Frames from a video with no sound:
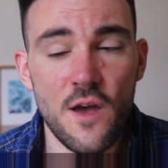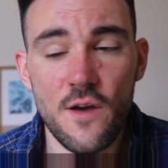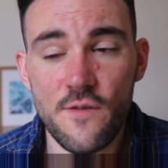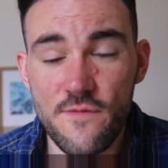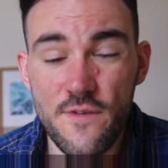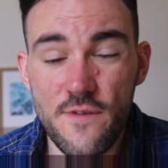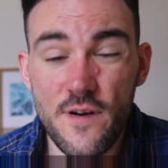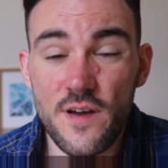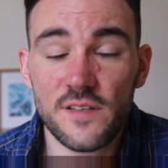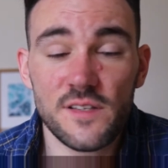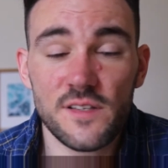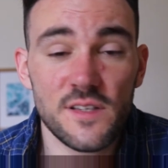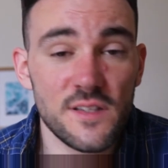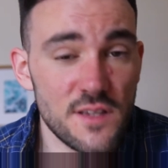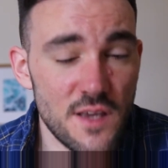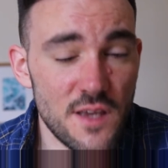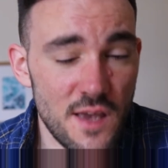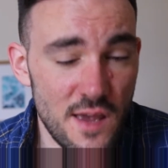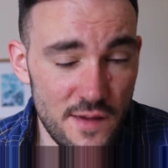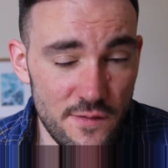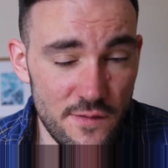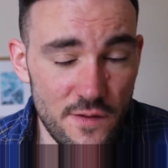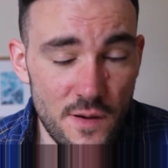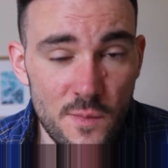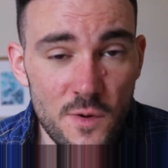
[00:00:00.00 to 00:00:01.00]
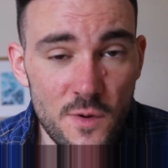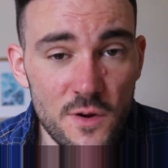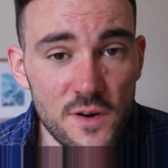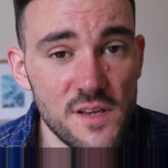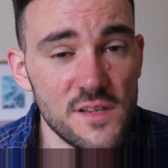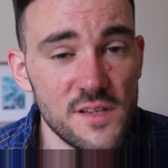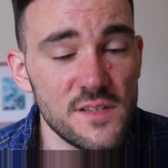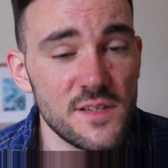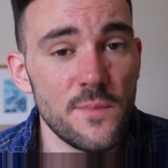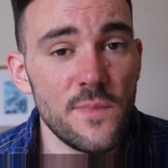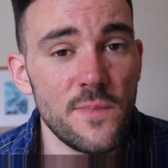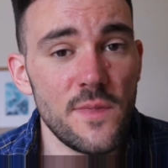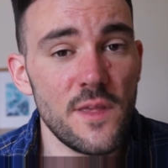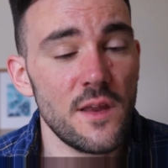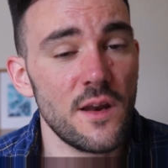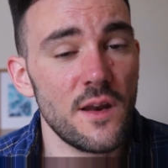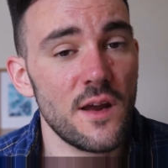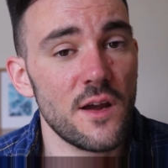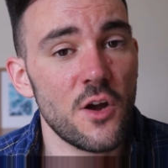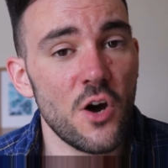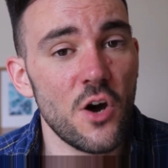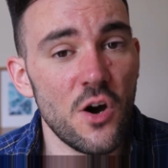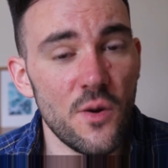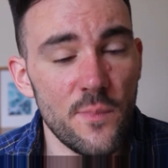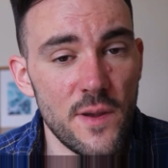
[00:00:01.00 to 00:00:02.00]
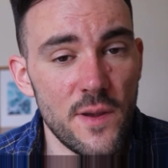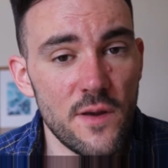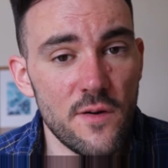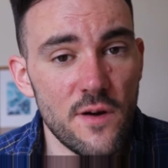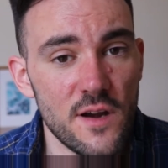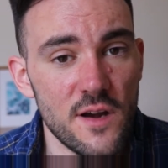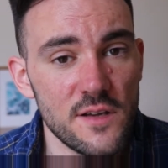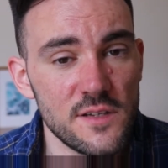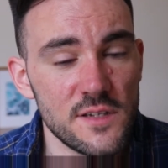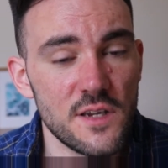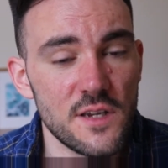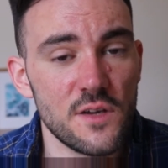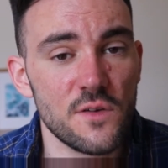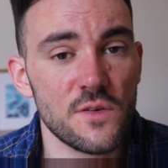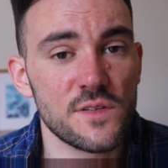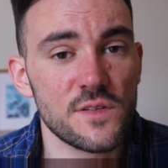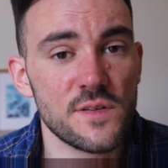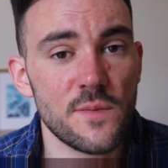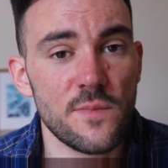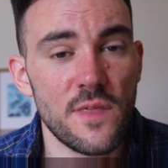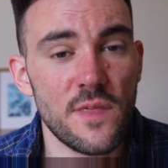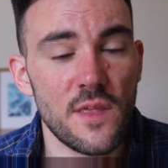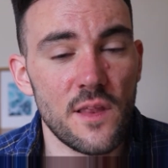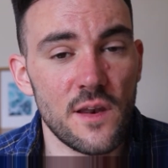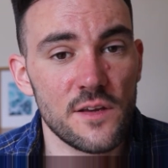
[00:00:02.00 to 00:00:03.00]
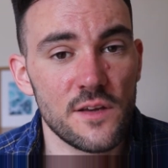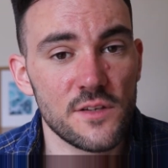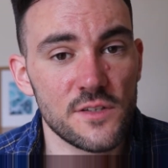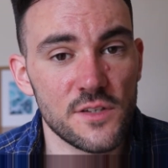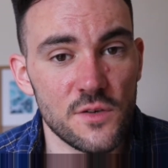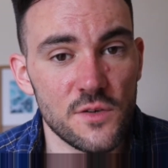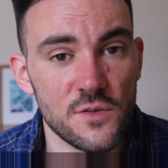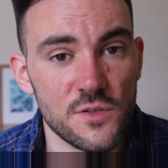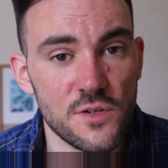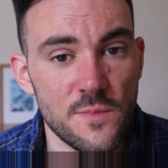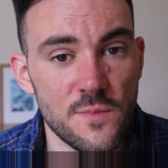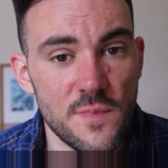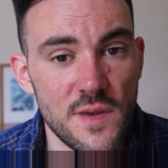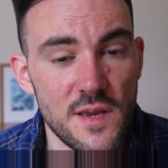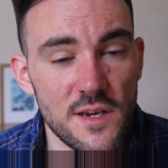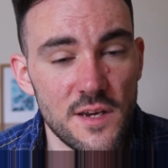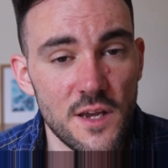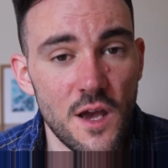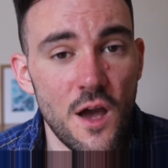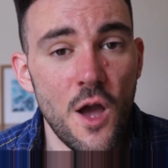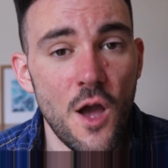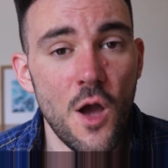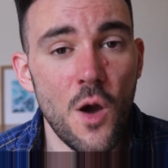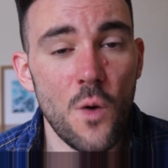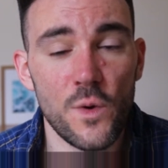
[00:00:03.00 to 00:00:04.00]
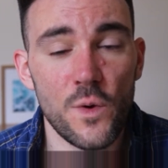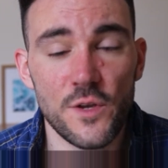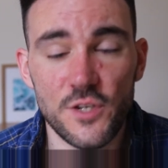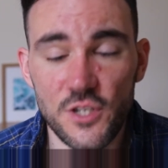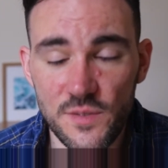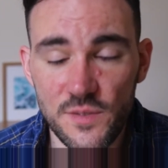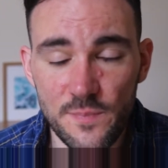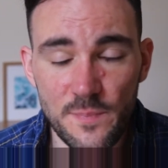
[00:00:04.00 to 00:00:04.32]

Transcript: versus, if I'm honest, something like copywriting or something like social media, which is